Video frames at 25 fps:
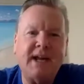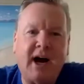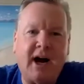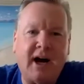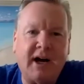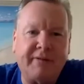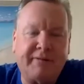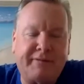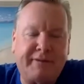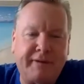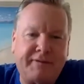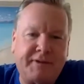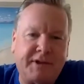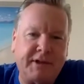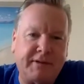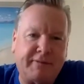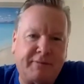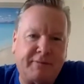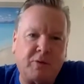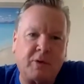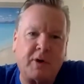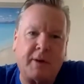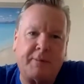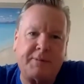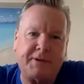50.
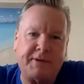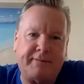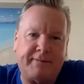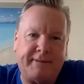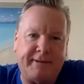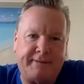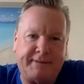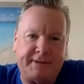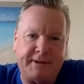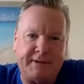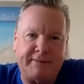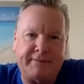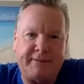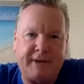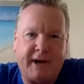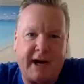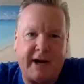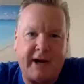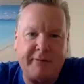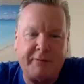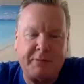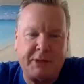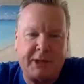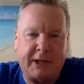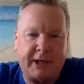We're up to
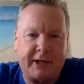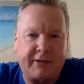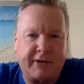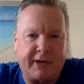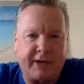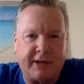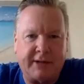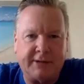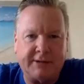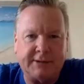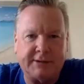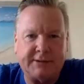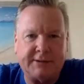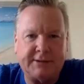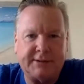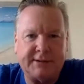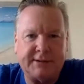55 playgrounds.